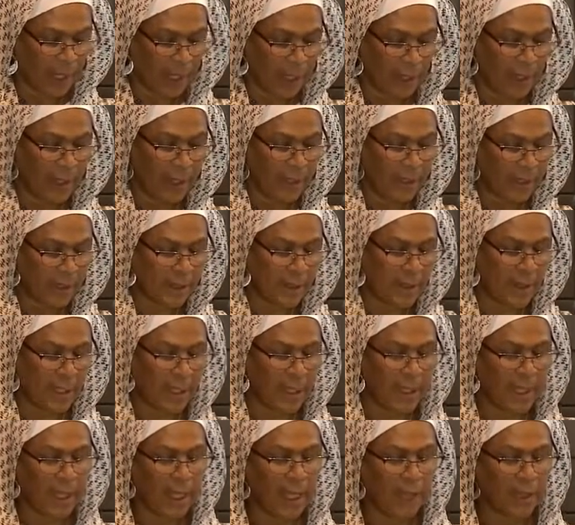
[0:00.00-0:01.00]
This
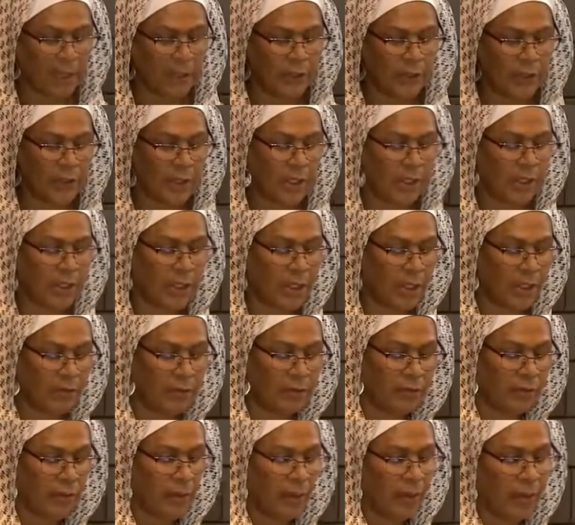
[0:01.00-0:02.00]
teleology is
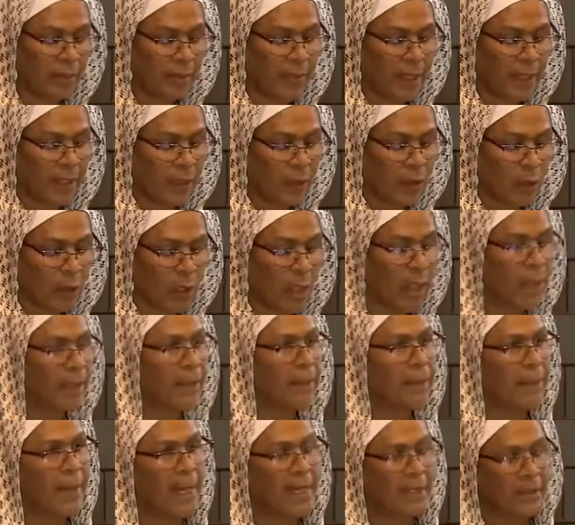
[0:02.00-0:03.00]
confirmed by the
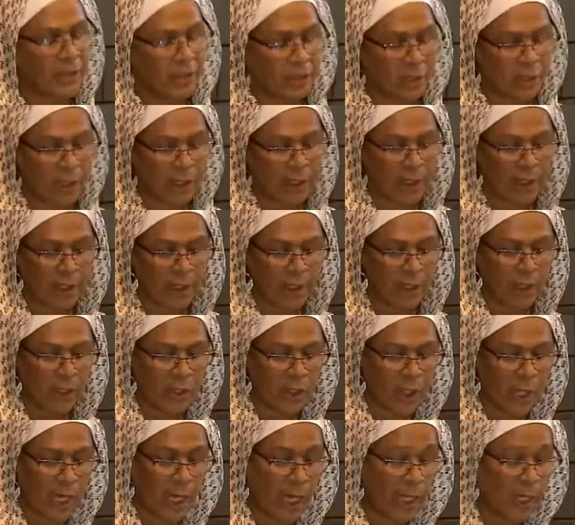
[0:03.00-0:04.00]
Quranic passage, Inni
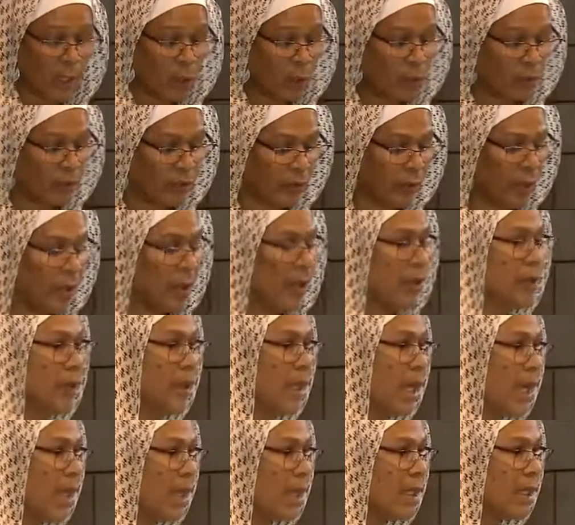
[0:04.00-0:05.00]
ja'ilun fil
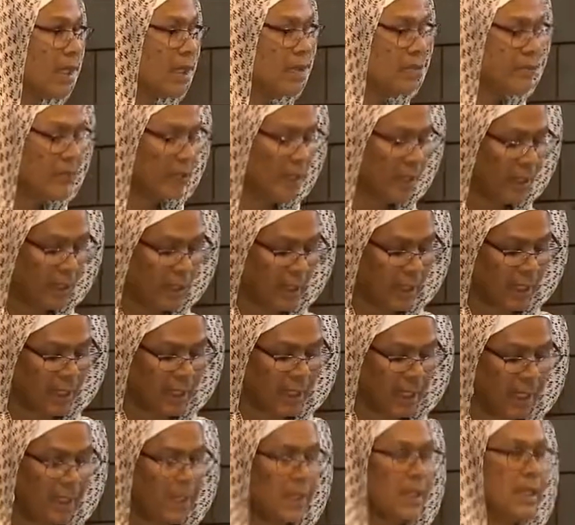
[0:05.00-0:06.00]
ardi khalifa.
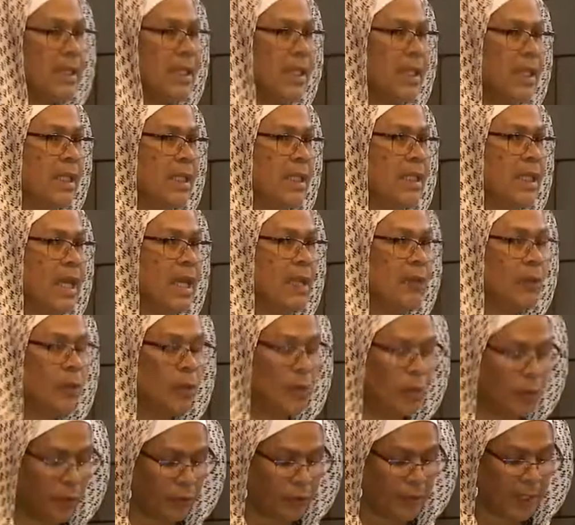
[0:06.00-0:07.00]
Indeed, I
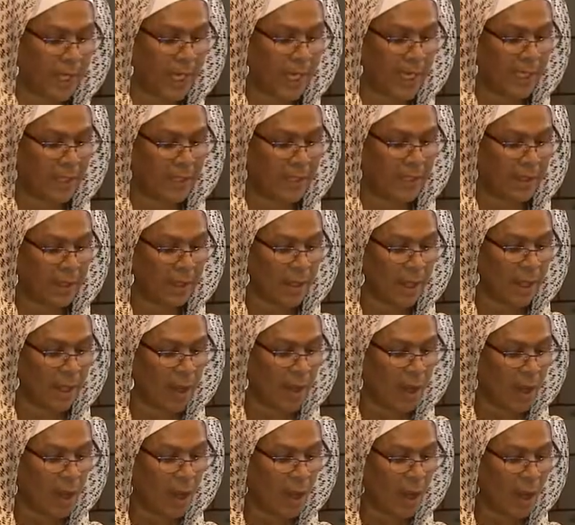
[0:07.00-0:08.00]
will create
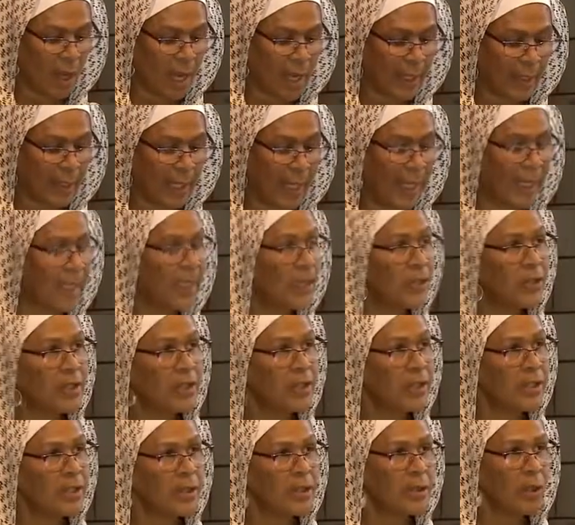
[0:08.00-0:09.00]
an
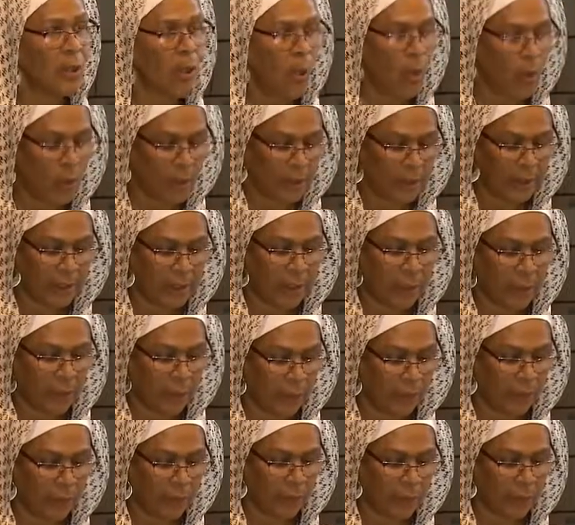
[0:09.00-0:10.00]
agent on the
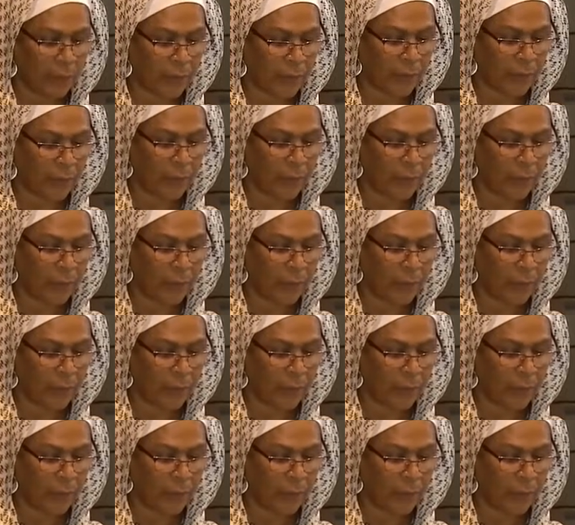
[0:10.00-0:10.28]
earth.